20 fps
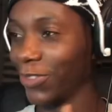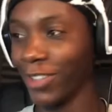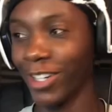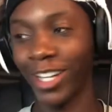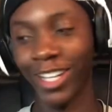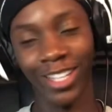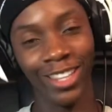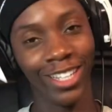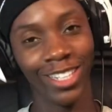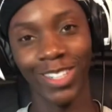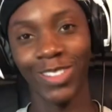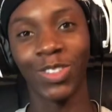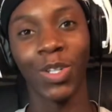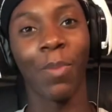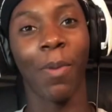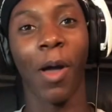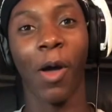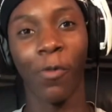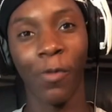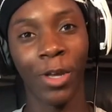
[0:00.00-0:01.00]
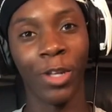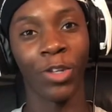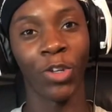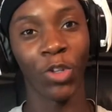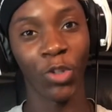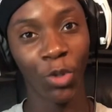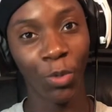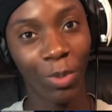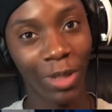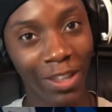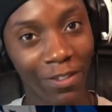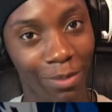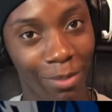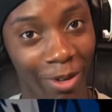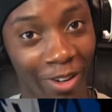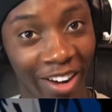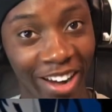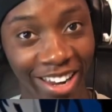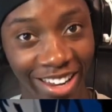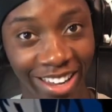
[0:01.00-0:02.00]
but let us hope I win. You, you believe in
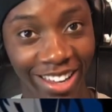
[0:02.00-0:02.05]
me, right?